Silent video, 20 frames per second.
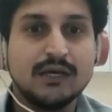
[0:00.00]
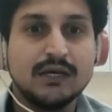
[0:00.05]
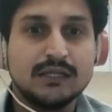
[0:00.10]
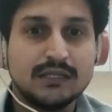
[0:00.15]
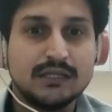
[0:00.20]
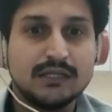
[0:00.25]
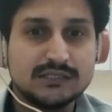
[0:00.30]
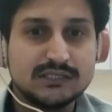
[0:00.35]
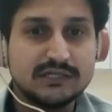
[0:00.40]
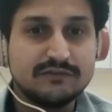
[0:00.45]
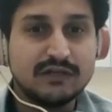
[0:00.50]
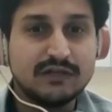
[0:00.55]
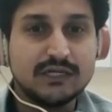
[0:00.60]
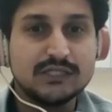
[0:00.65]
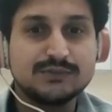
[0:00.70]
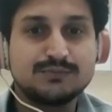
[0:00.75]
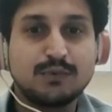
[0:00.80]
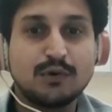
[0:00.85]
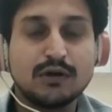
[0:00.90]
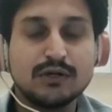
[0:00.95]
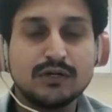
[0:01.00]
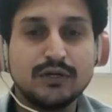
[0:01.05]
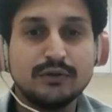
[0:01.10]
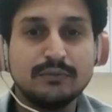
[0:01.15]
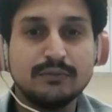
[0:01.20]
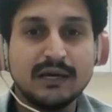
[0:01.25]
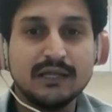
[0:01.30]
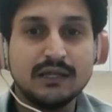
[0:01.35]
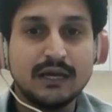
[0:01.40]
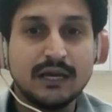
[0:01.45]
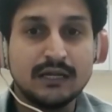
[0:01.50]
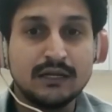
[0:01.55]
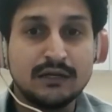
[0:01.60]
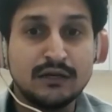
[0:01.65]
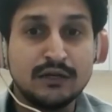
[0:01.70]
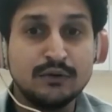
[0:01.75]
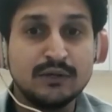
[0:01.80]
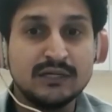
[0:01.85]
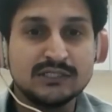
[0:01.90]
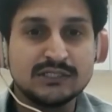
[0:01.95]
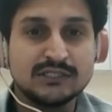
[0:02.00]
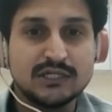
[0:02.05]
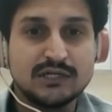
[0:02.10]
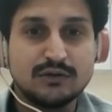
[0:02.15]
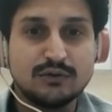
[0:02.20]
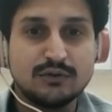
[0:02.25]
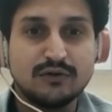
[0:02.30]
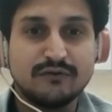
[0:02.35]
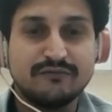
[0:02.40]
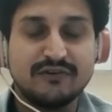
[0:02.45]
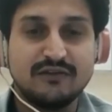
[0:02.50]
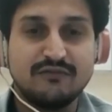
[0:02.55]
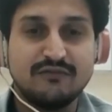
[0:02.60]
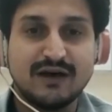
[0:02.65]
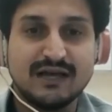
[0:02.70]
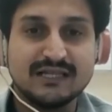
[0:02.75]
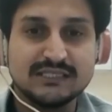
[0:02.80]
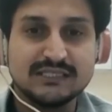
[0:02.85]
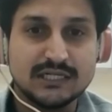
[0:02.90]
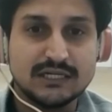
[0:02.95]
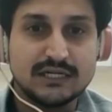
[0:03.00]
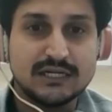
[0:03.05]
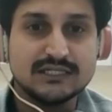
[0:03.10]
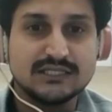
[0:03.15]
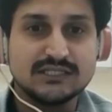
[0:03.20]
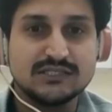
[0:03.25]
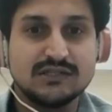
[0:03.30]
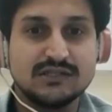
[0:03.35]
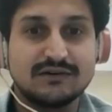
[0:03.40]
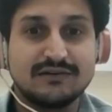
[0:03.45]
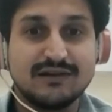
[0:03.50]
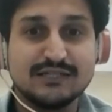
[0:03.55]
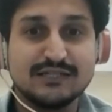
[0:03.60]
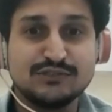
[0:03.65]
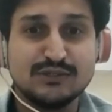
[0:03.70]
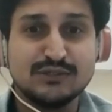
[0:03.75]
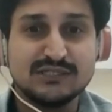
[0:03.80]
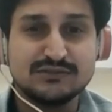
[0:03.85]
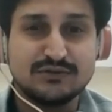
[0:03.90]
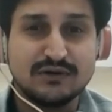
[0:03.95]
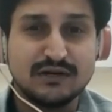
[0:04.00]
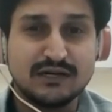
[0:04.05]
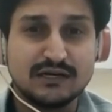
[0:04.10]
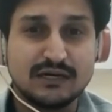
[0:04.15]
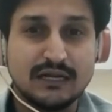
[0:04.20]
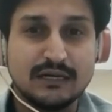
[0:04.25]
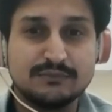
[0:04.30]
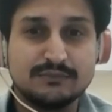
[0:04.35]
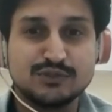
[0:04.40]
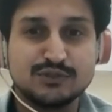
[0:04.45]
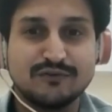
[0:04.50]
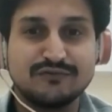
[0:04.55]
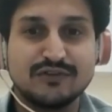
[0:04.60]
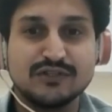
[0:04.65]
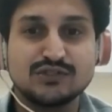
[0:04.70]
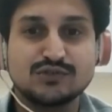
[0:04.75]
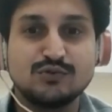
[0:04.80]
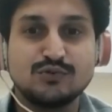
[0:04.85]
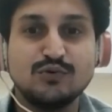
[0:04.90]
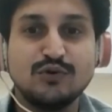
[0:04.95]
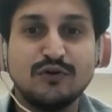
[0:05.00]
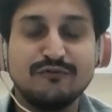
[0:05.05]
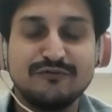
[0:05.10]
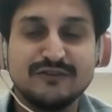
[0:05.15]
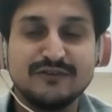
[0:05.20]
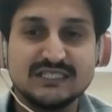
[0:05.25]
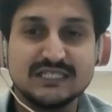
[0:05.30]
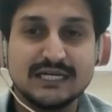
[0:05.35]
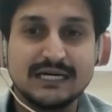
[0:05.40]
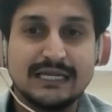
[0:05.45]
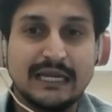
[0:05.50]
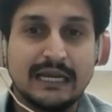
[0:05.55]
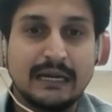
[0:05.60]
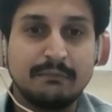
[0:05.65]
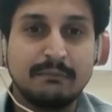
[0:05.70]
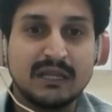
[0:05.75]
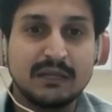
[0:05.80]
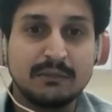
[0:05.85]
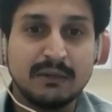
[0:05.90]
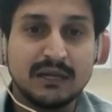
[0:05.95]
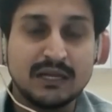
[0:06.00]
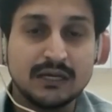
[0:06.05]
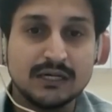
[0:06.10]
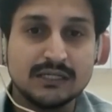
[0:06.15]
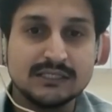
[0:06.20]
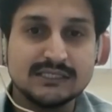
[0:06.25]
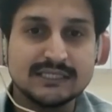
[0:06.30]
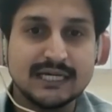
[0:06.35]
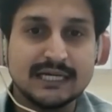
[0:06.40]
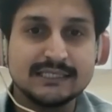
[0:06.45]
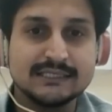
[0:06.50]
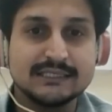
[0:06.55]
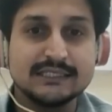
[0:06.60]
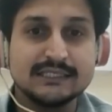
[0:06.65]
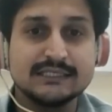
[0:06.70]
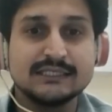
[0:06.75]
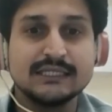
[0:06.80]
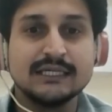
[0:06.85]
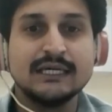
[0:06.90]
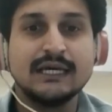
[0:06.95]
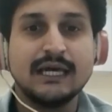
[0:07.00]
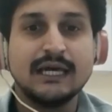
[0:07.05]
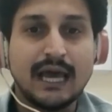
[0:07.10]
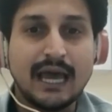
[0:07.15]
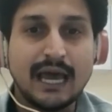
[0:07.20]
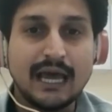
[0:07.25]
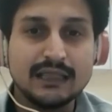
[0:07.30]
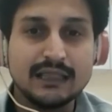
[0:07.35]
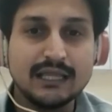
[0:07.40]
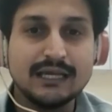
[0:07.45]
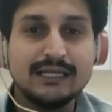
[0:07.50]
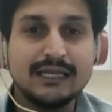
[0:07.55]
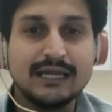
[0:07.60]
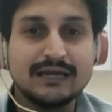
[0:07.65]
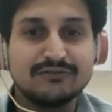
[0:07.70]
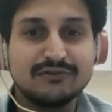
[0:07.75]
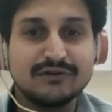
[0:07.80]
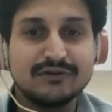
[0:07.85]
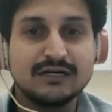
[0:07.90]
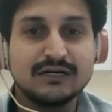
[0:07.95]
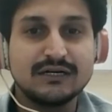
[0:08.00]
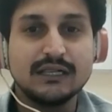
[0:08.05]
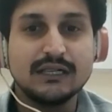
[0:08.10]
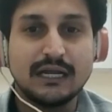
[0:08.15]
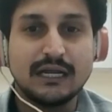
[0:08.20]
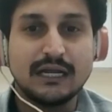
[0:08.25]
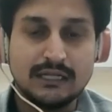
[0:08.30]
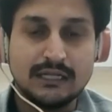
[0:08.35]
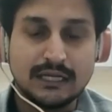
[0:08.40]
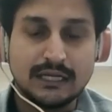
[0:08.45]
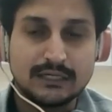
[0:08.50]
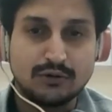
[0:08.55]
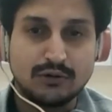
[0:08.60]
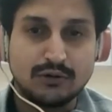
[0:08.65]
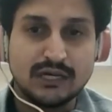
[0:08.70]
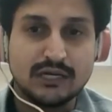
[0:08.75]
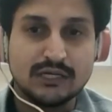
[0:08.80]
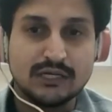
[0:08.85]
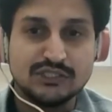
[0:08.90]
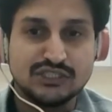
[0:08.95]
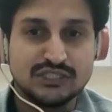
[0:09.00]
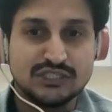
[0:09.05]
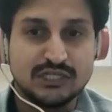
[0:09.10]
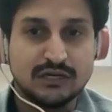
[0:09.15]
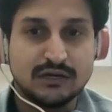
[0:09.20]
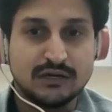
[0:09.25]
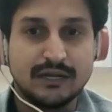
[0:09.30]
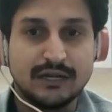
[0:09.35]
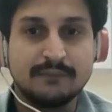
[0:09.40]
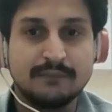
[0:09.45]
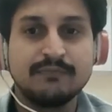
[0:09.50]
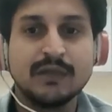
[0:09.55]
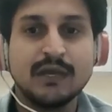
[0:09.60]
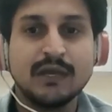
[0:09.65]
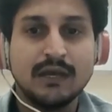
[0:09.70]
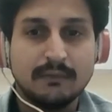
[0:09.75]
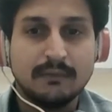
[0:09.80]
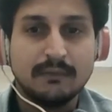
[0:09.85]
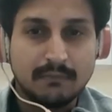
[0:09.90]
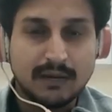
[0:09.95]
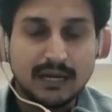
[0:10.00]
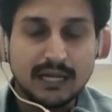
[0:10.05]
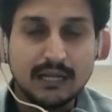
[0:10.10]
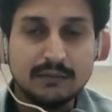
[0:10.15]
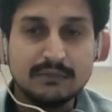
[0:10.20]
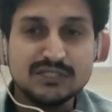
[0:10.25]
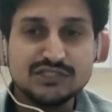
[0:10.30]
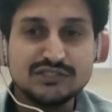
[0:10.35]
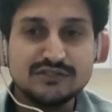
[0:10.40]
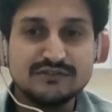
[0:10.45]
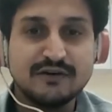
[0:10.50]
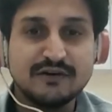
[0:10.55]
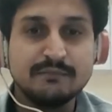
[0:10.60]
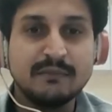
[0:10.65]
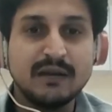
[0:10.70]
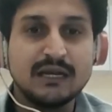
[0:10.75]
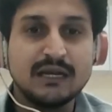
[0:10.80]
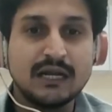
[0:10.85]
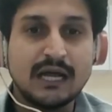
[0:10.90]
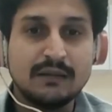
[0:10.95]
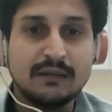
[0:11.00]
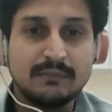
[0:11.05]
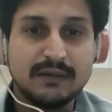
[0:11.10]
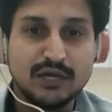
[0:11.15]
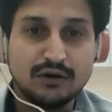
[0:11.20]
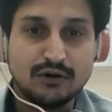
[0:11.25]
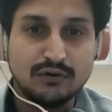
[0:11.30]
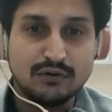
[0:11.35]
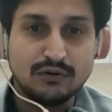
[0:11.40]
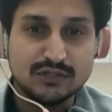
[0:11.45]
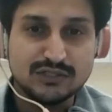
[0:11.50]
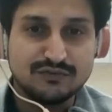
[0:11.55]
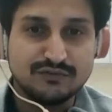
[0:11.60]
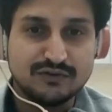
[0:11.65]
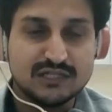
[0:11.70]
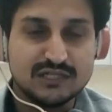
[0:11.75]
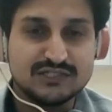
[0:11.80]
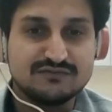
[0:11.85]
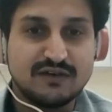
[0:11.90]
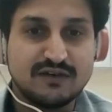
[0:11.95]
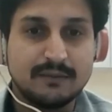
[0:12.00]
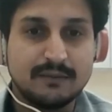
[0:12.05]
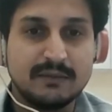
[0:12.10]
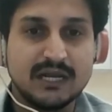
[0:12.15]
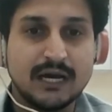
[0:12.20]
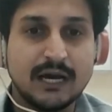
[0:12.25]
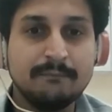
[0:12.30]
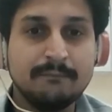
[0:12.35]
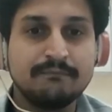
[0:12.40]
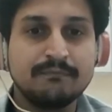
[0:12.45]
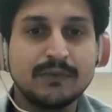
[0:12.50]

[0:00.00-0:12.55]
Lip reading: This event is brought to you by the NTU Institute of Advanced Studies, the graduate student clubs of the School of Physical and Mathematical Sciences, and the Electrical and Electronic Engineering. My name is Shivam, and I'll be your host for this webinar.